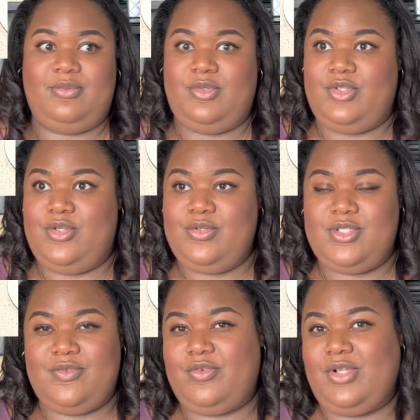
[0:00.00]

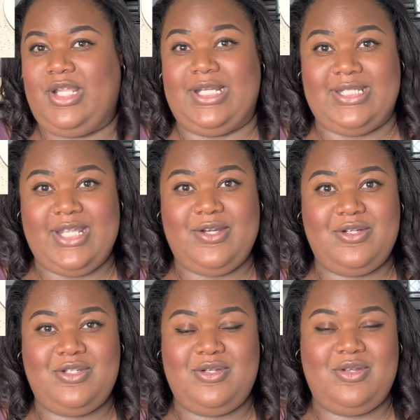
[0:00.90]
Used it for like a day or
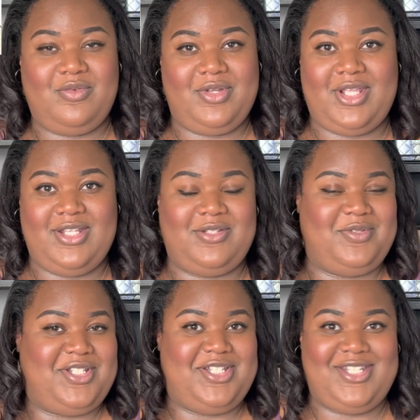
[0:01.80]
two and realized it
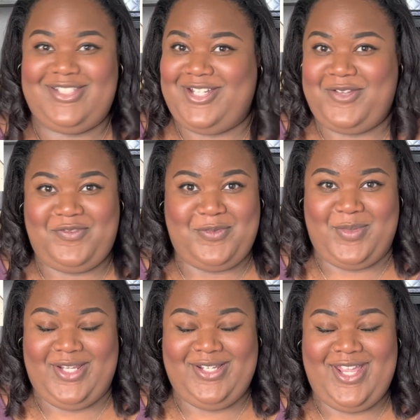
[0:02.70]
was just not for me.